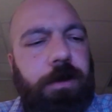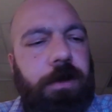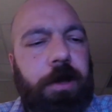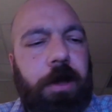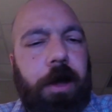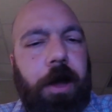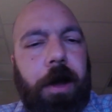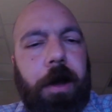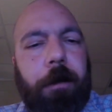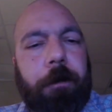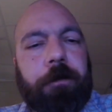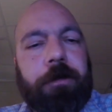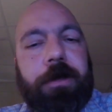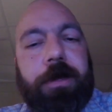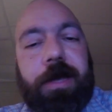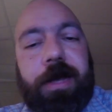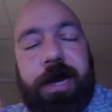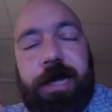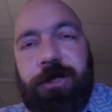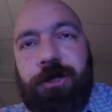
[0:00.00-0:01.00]

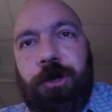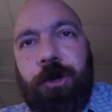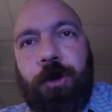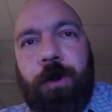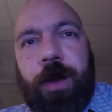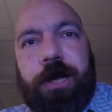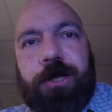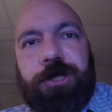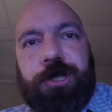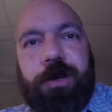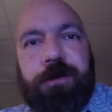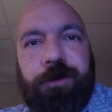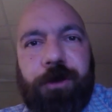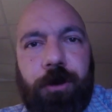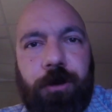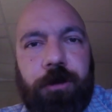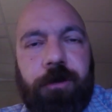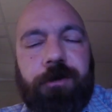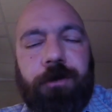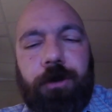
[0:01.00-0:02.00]
That's a good question. If you
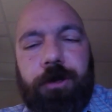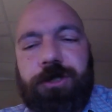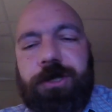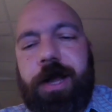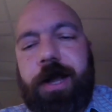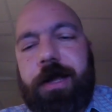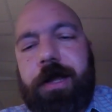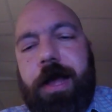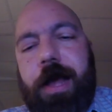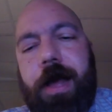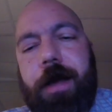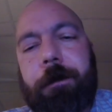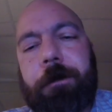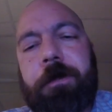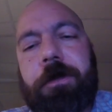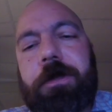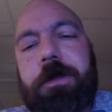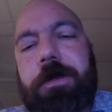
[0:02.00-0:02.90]
go to LaForge.com,